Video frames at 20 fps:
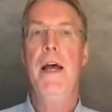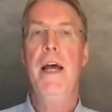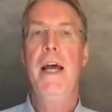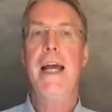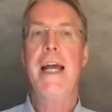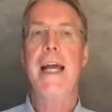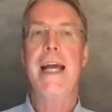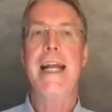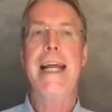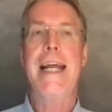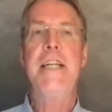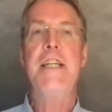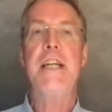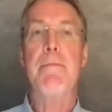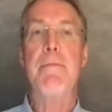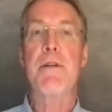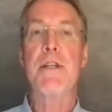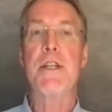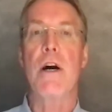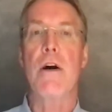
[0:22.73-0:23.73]
In each
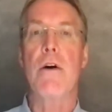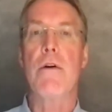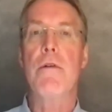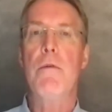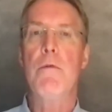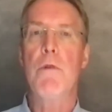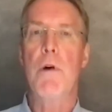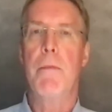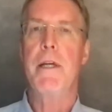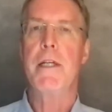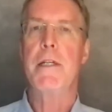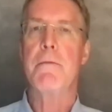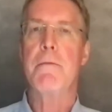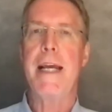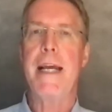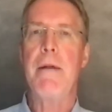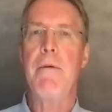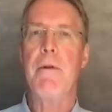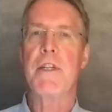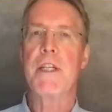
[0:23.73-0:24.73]
episode, we'll be
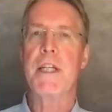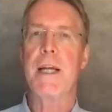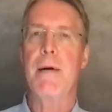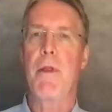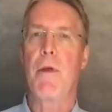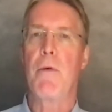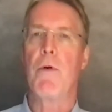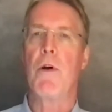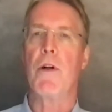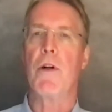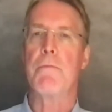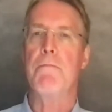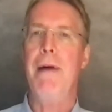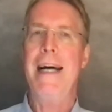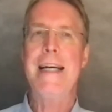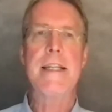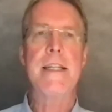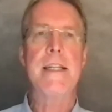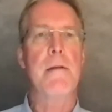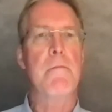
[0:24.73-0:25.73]
speaking with some of the world's
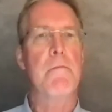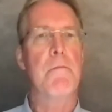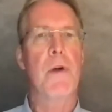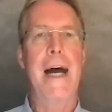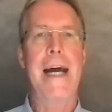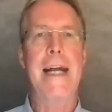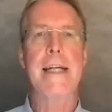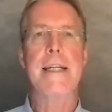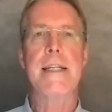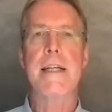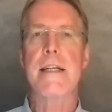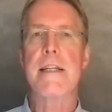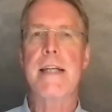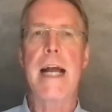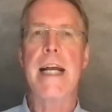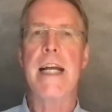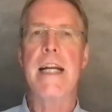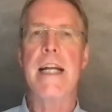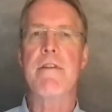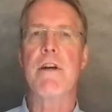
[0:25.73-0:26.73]
best and brightest
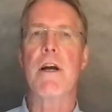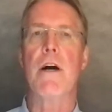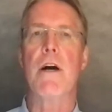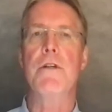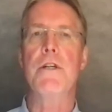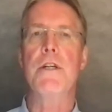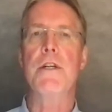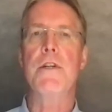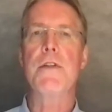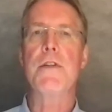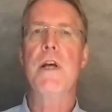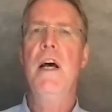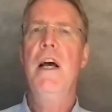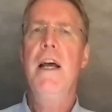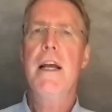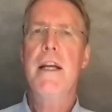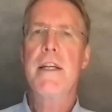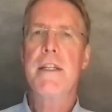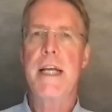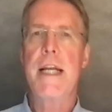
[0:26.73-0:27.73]
executive coaches,
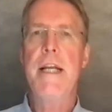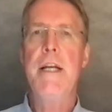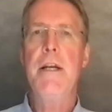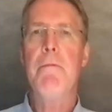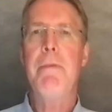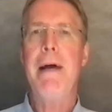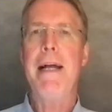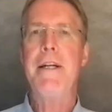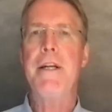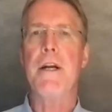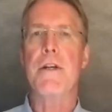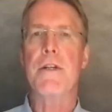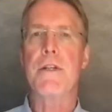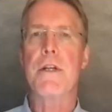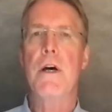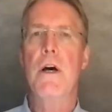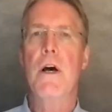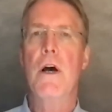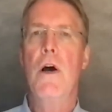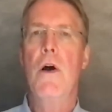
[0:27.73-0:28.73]
senior
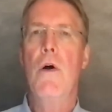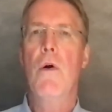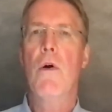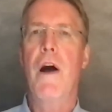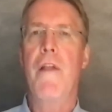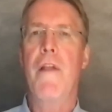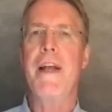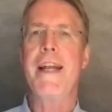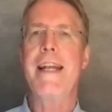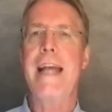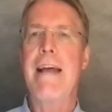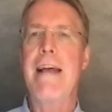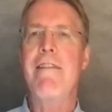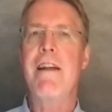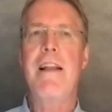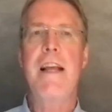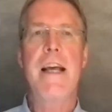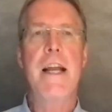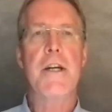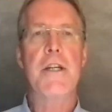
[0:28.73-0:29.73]
mentors who are on the
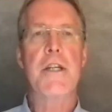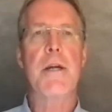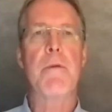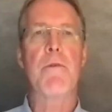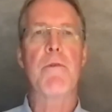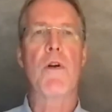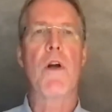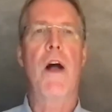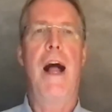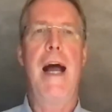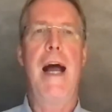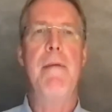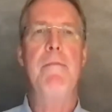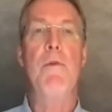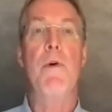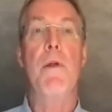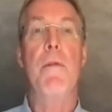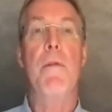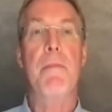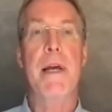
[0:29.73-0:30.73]
daily leadership crime
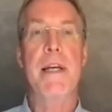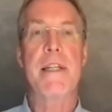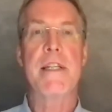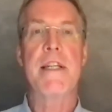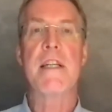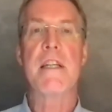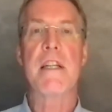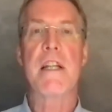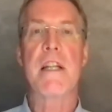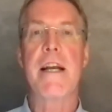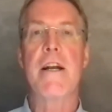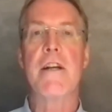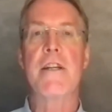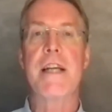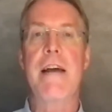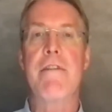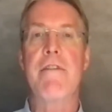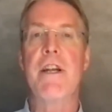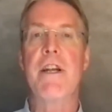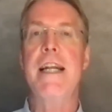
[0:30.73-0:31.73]
with business
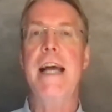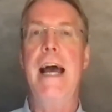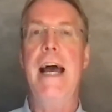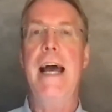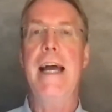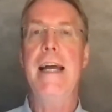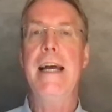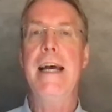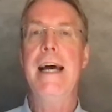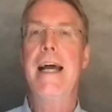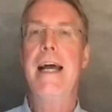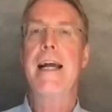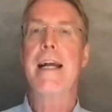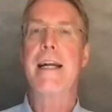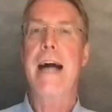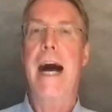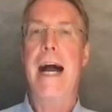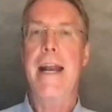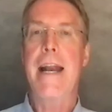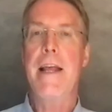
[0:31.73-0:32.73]
leaders every day,
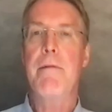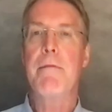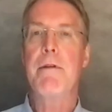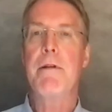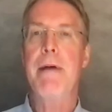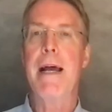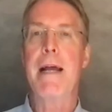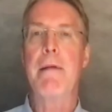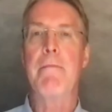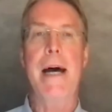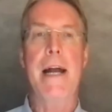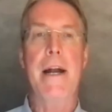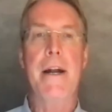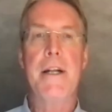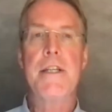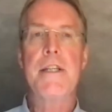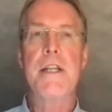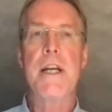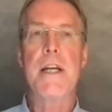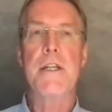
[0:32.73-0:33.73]
guiding them to make better
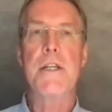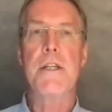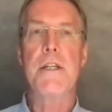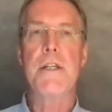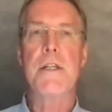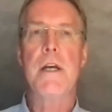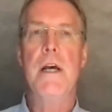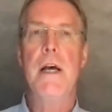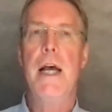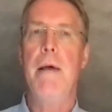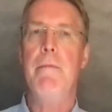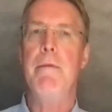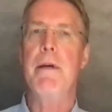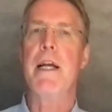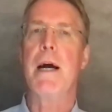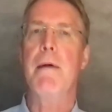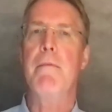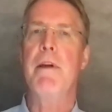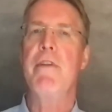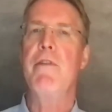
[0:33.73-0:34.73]
decisions and
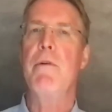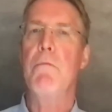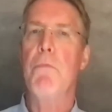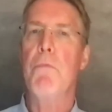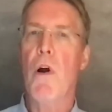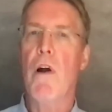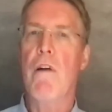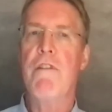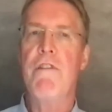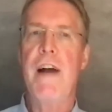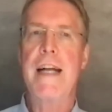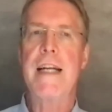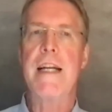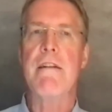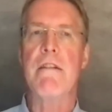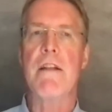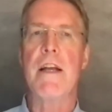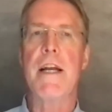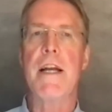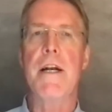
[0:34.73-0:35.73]
become even more
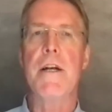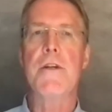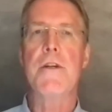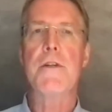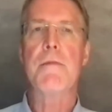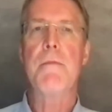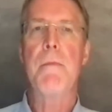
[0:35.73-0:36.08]
effective leaders.